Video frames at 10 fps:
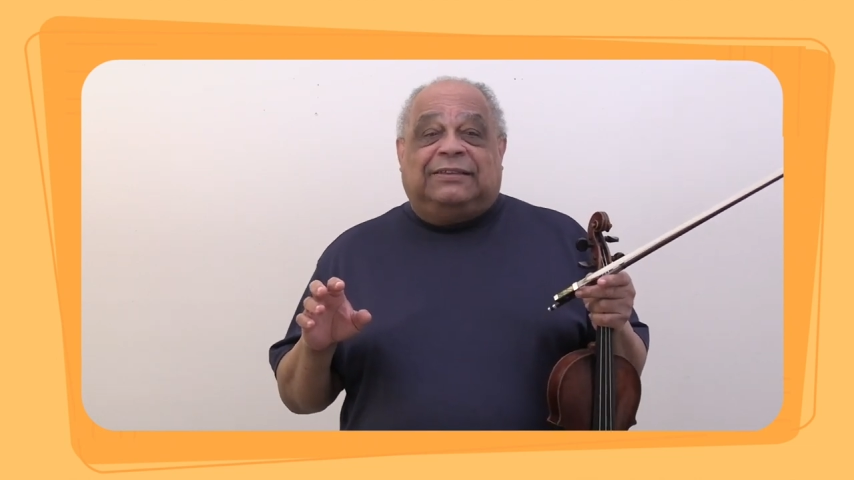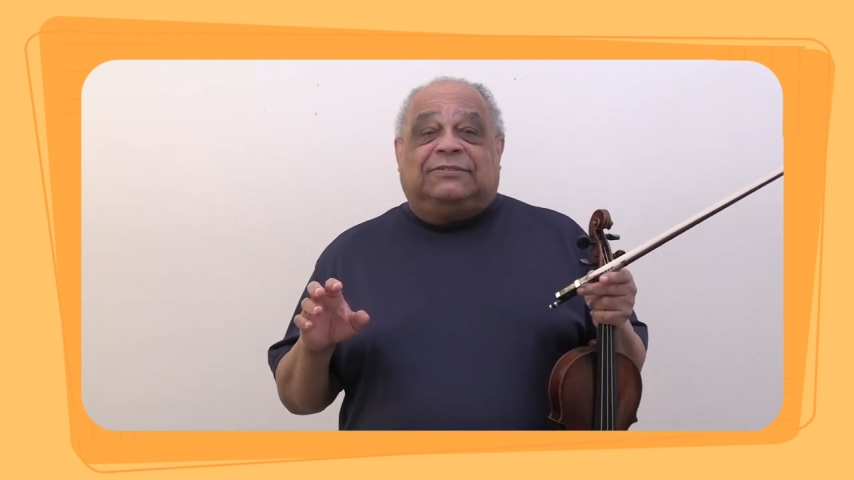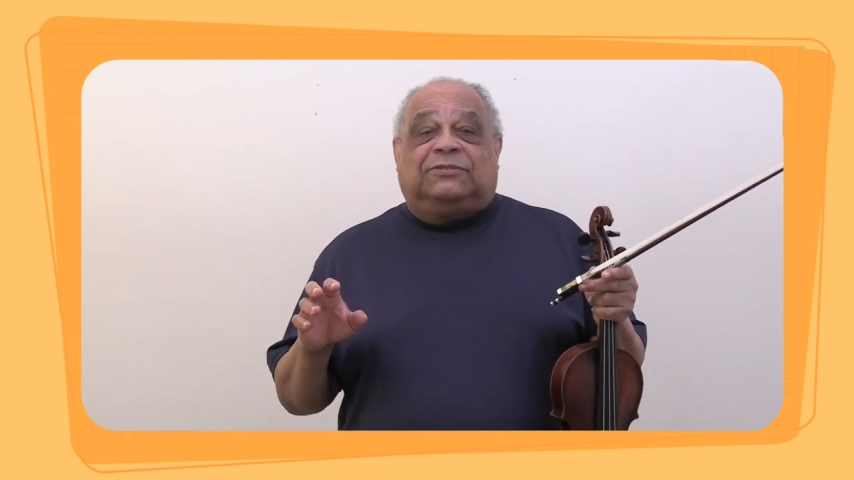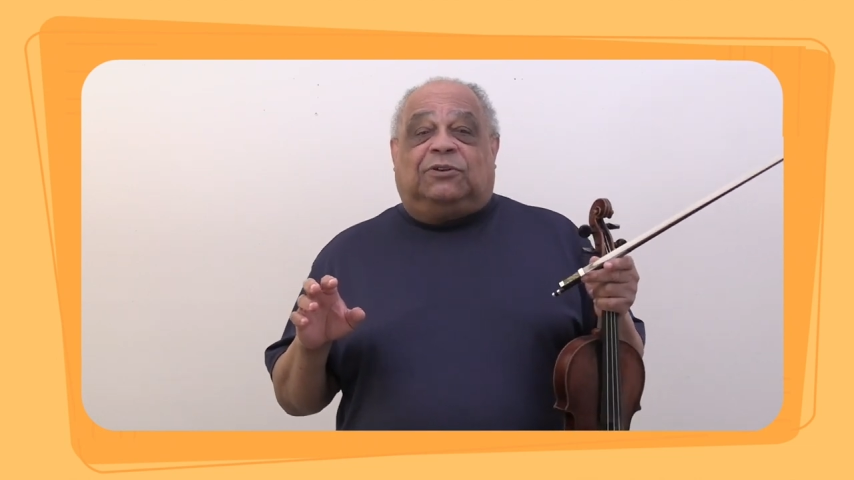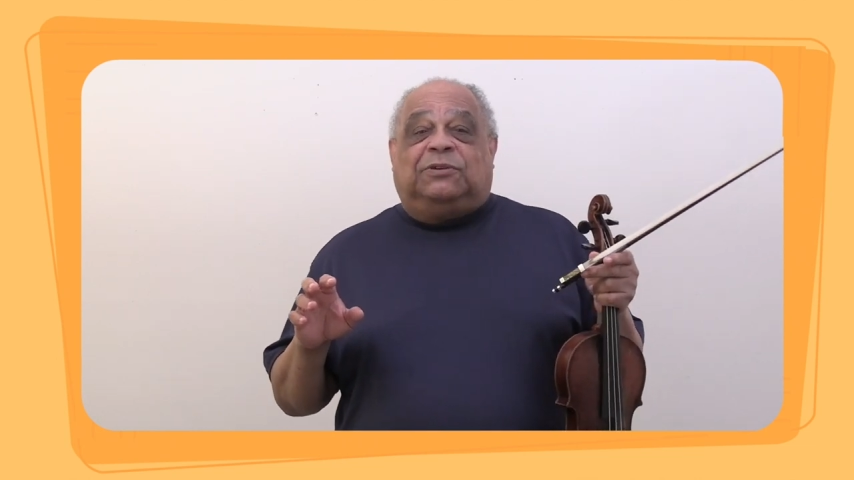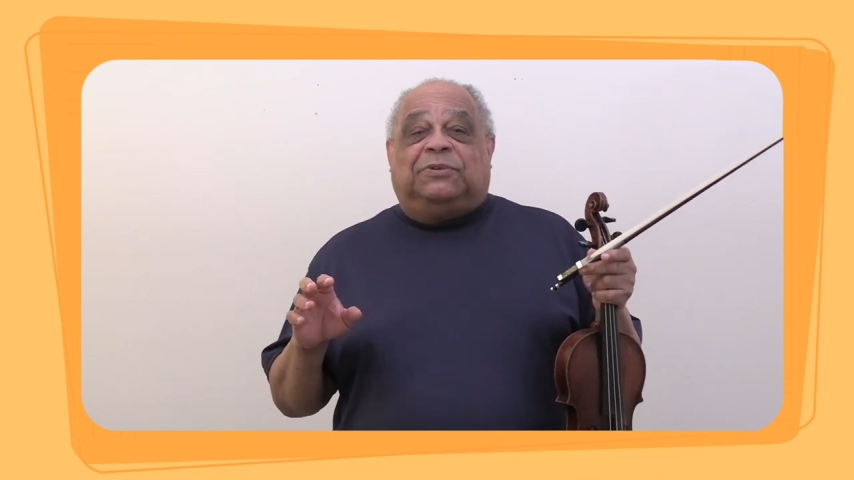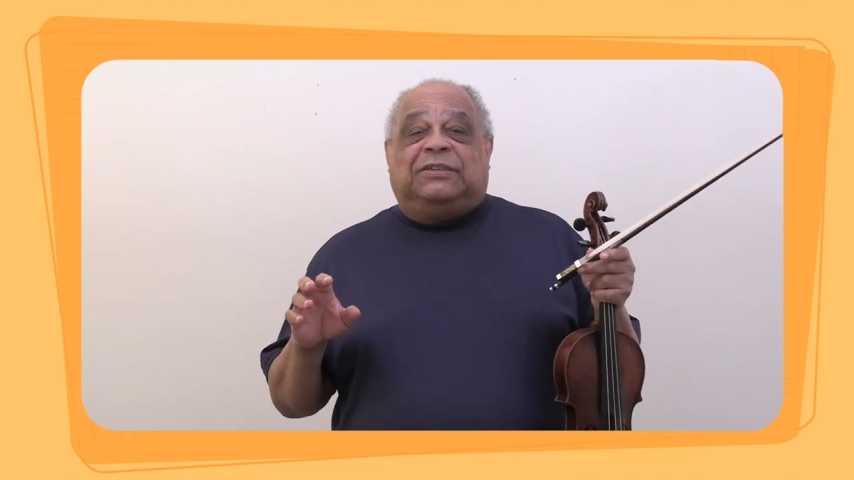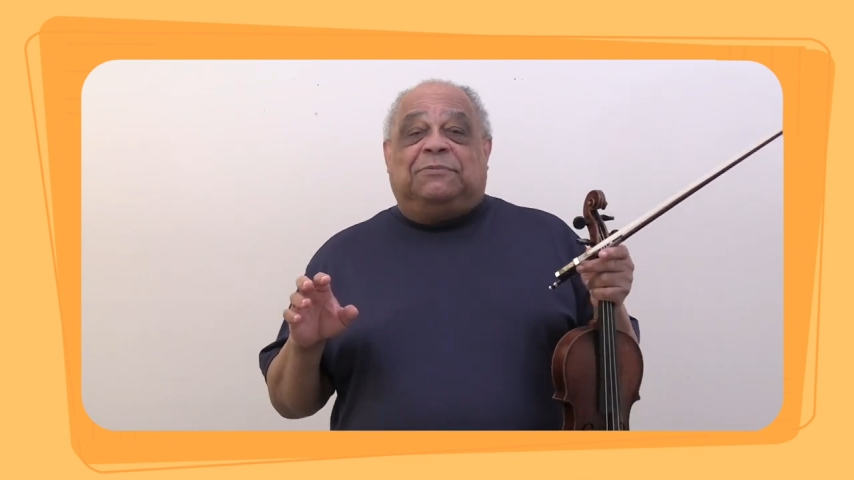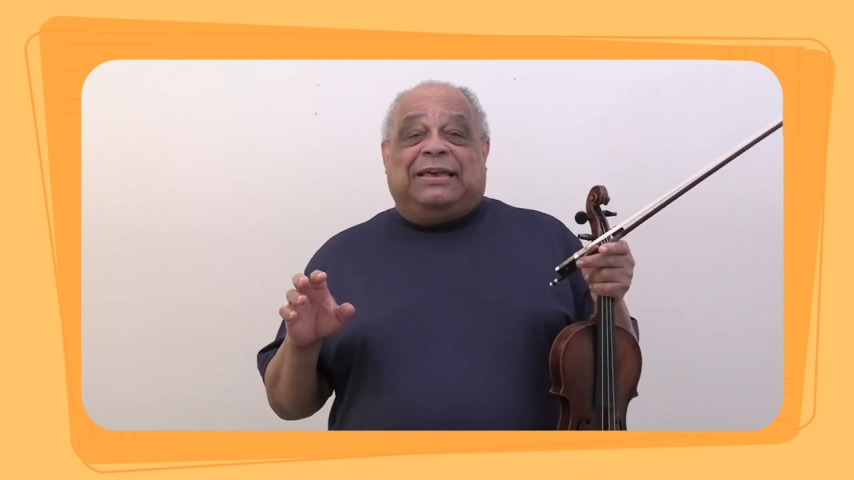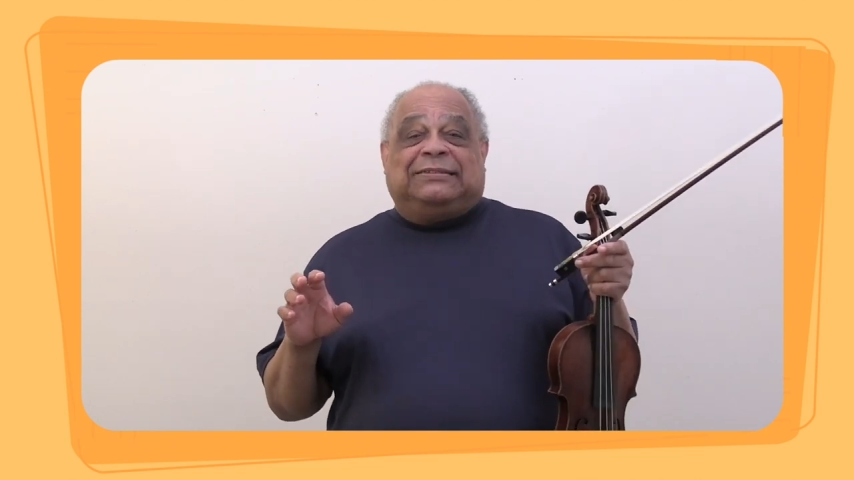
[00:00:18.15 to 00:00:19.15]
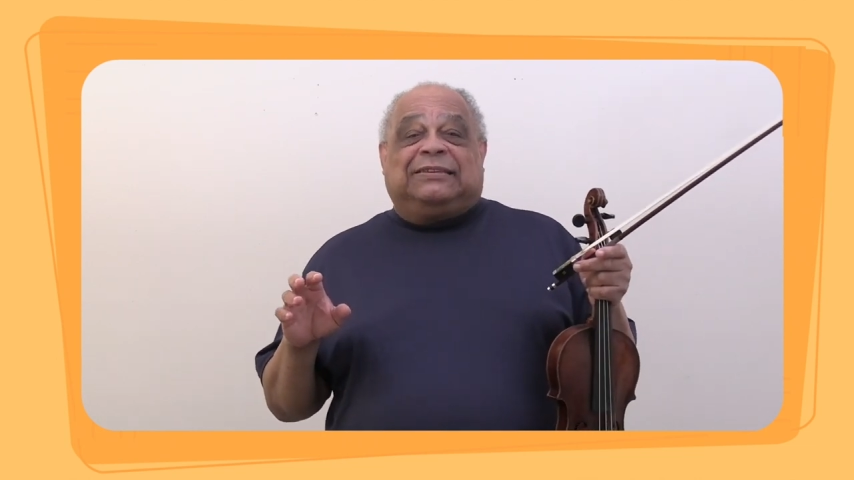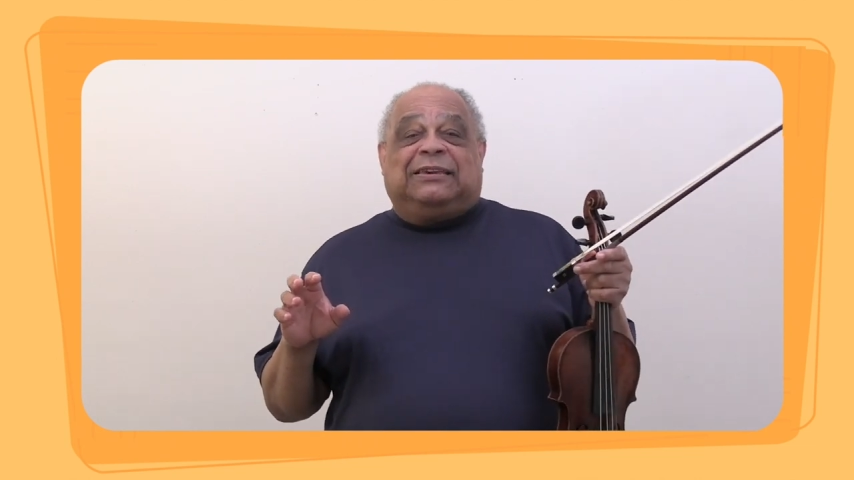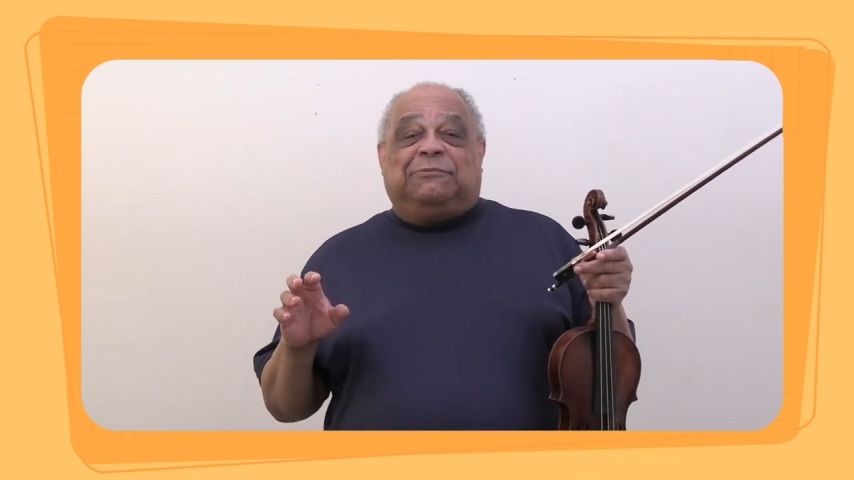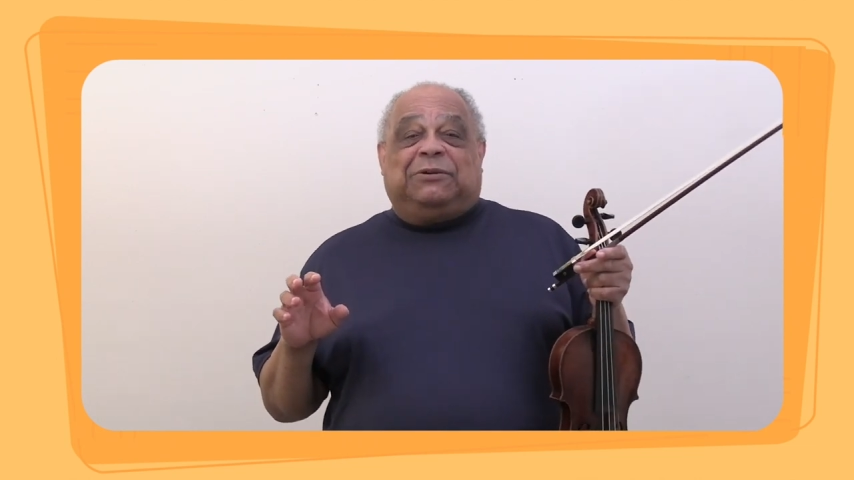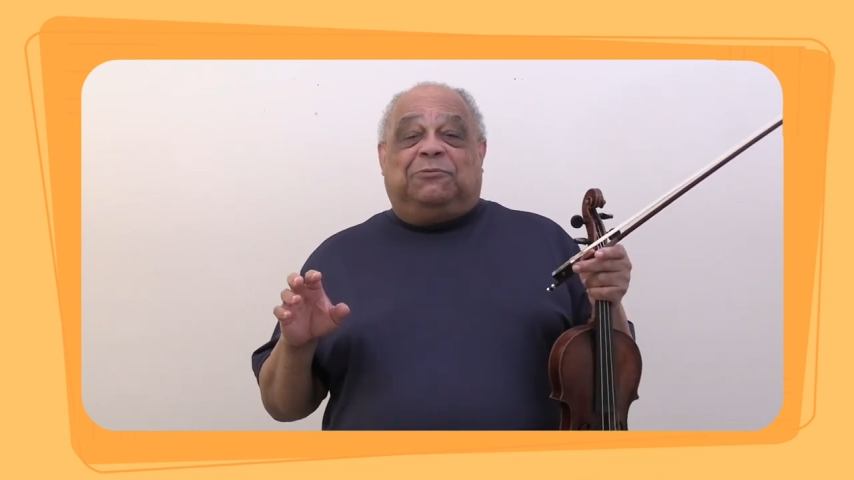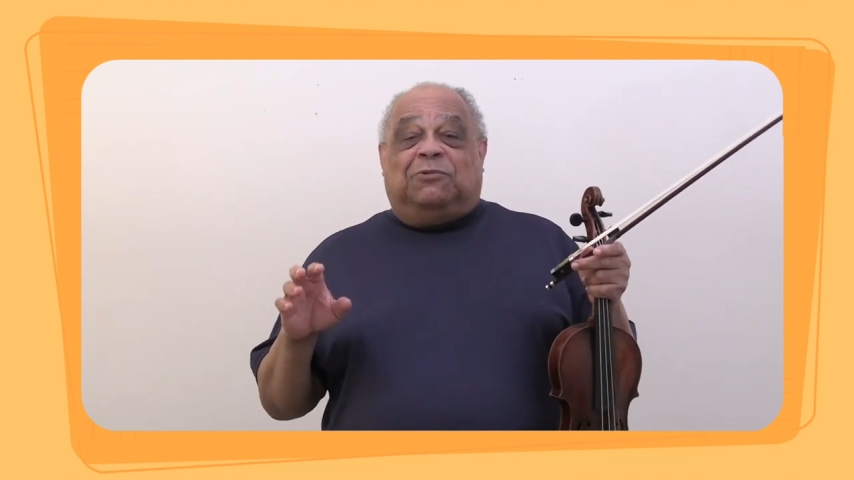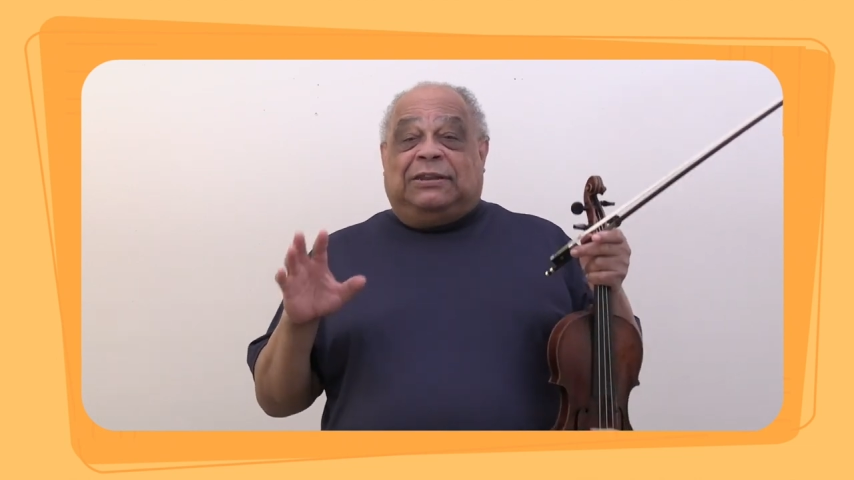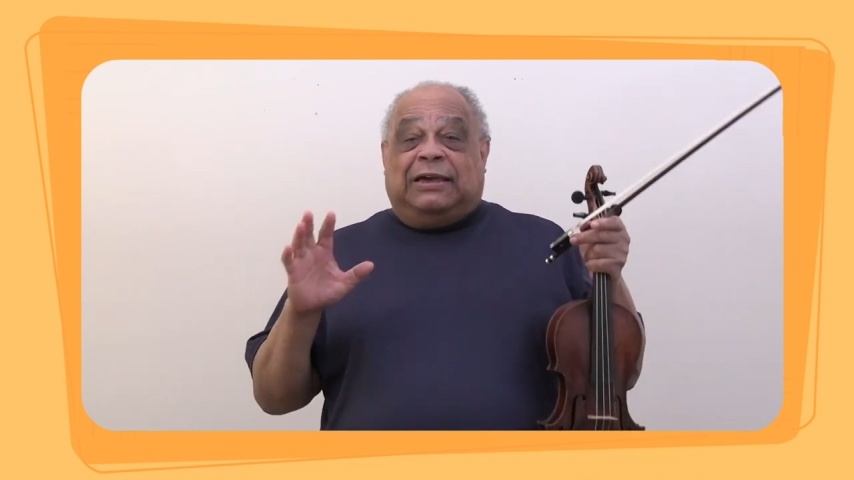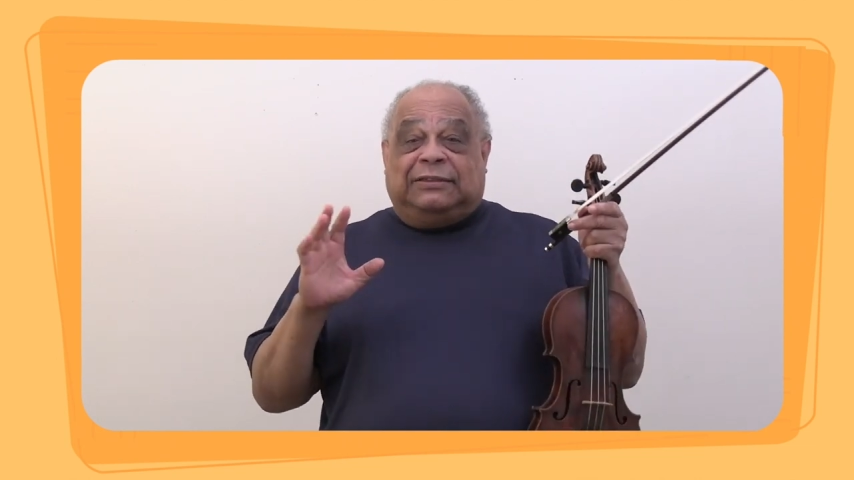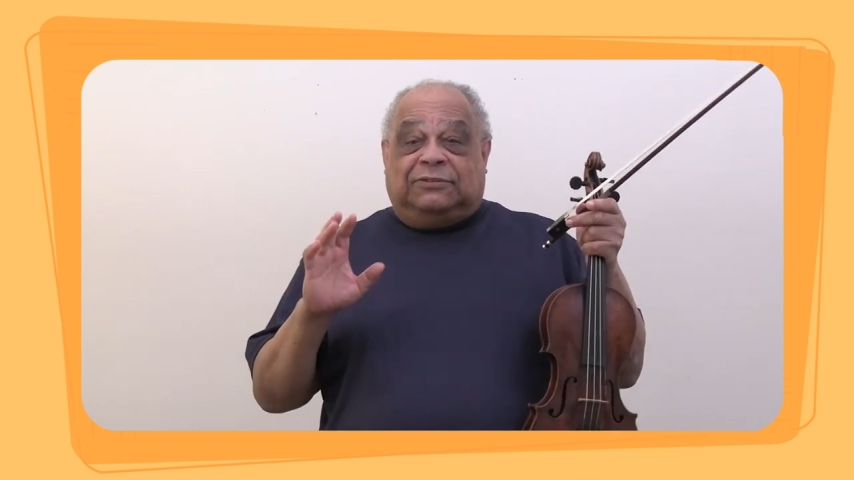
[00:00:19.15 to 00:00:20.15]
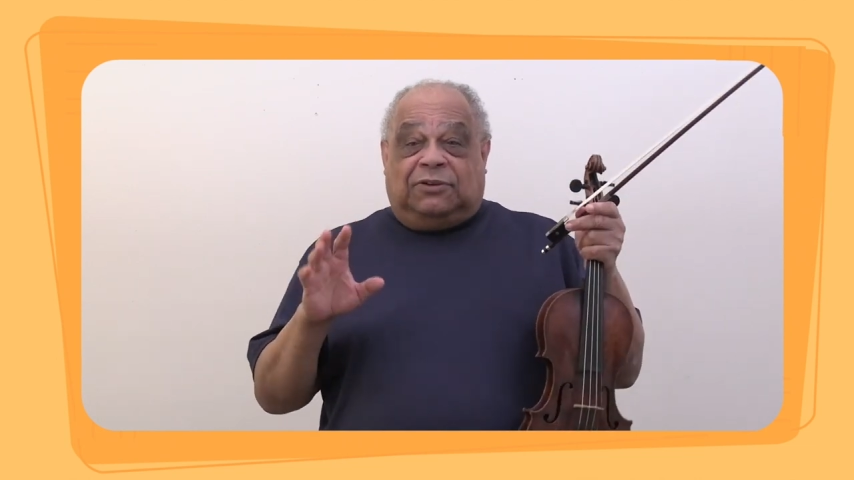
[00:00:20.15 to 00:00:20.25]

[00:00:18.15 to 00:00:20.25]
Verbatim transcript: It started with him asking me when I